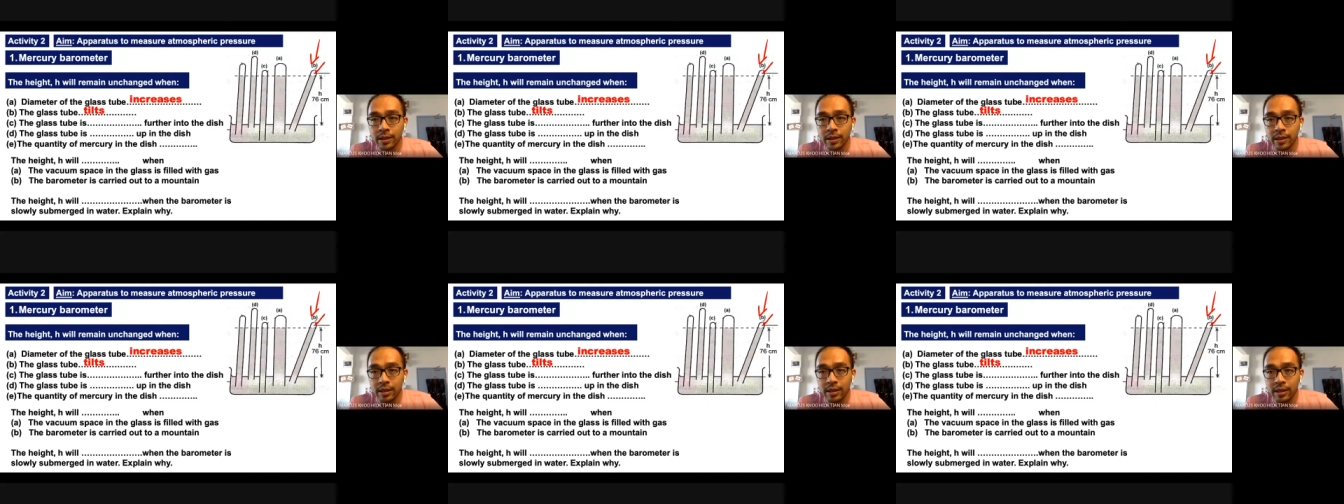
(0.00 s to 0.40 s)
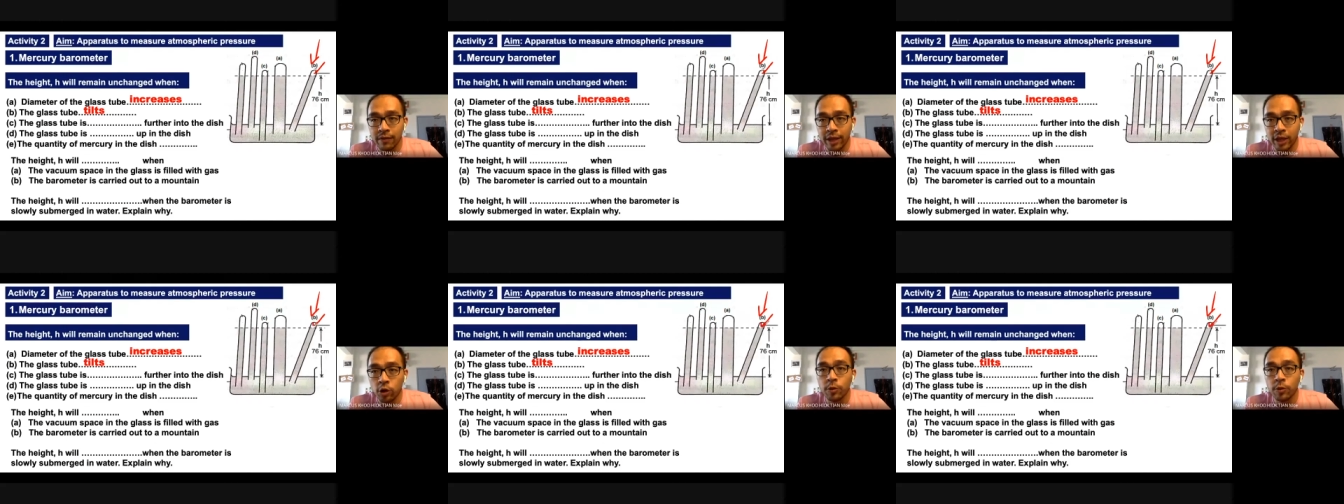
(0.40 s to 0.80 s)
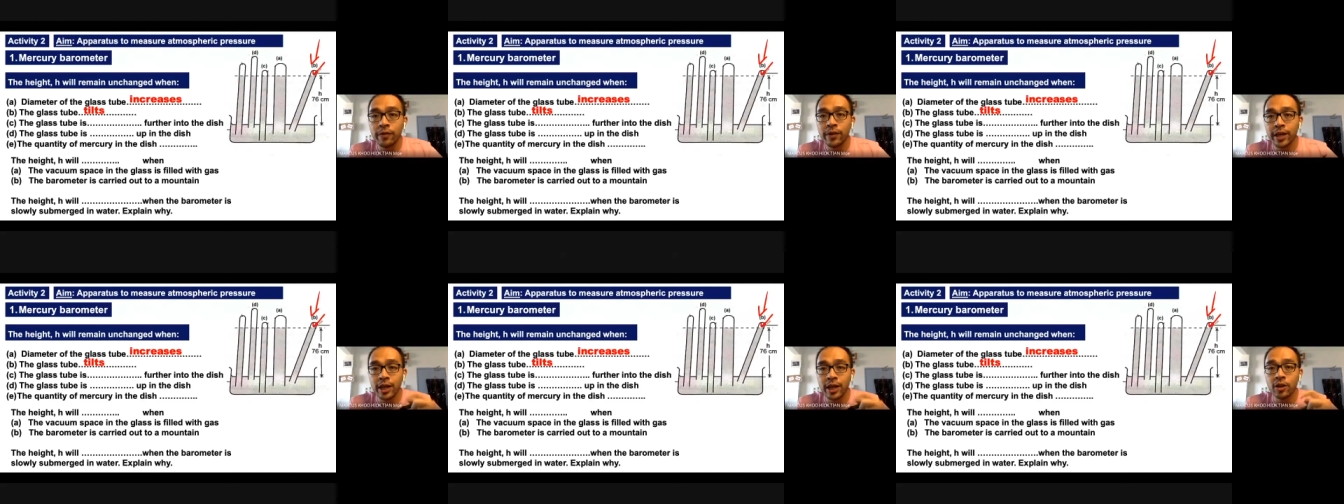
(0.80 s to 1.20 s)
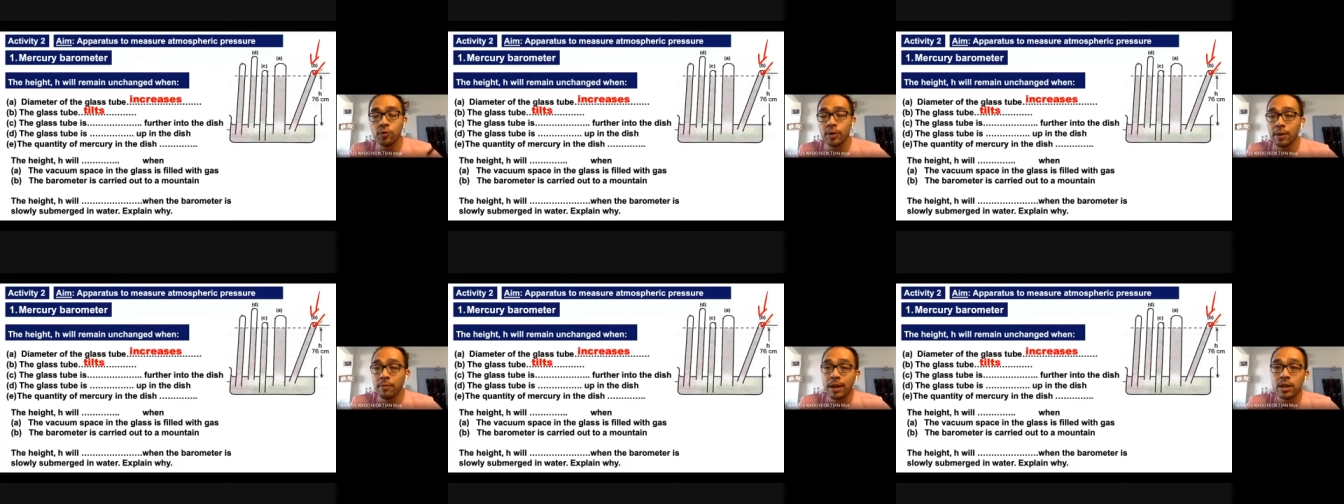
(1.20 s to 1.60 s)
over here will
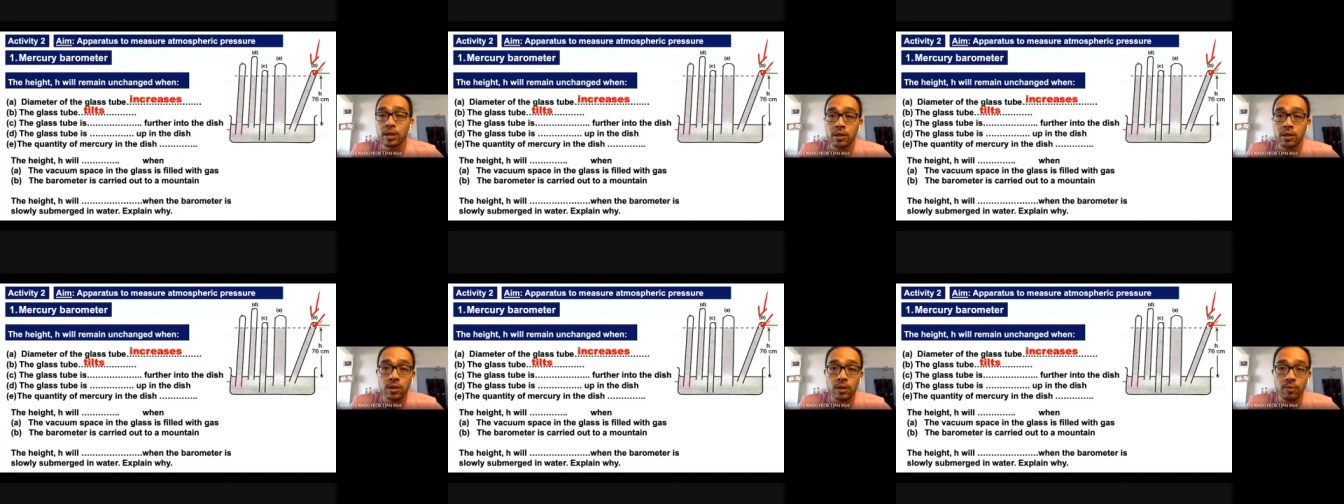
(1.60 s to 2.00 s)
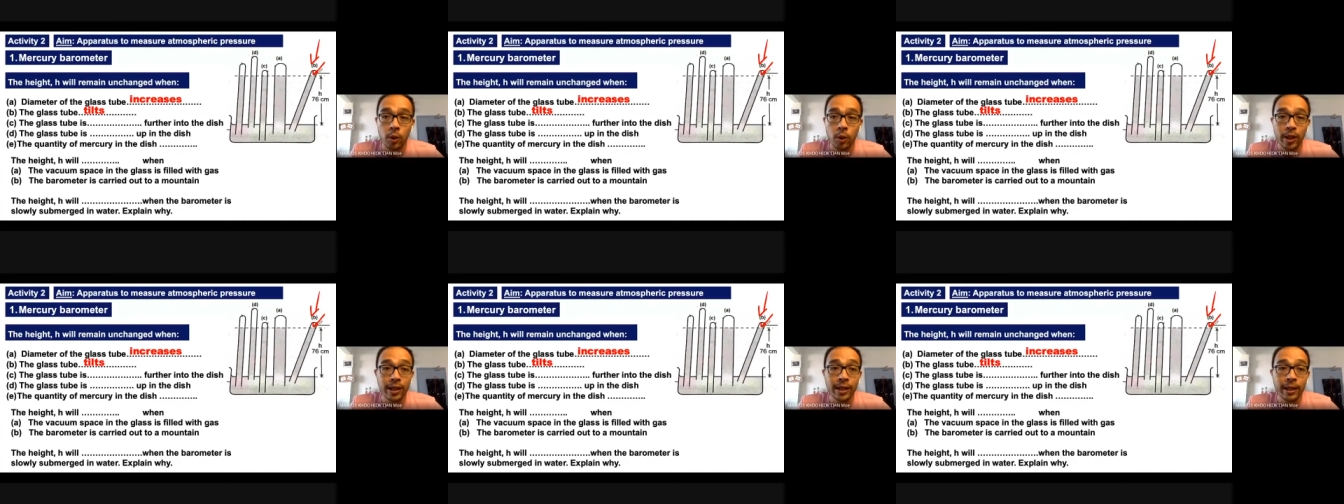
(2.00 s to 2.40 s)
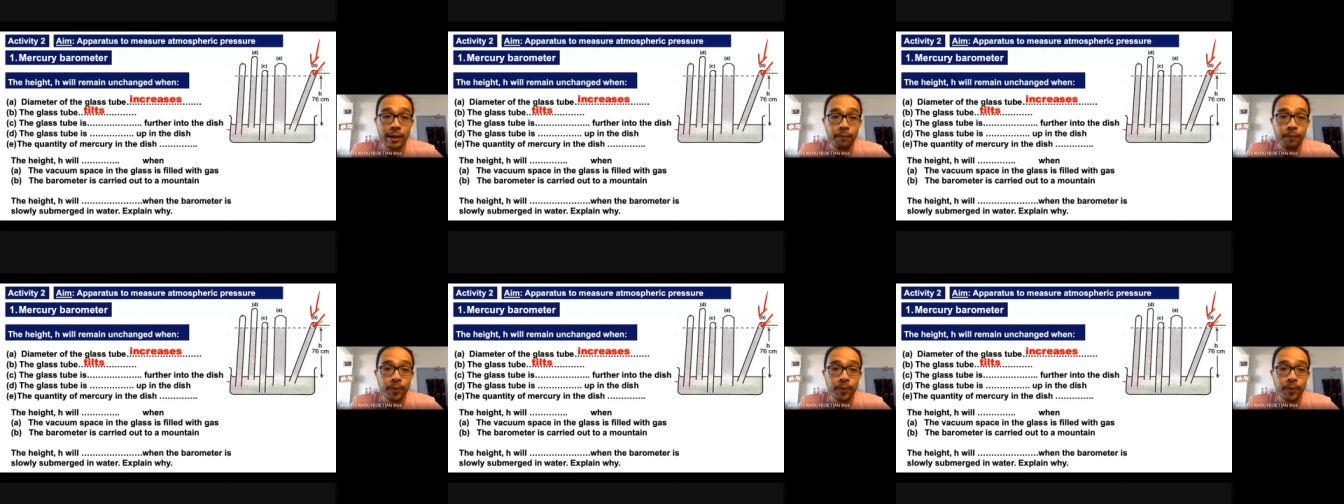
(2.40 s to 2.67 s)
be much smaller lah.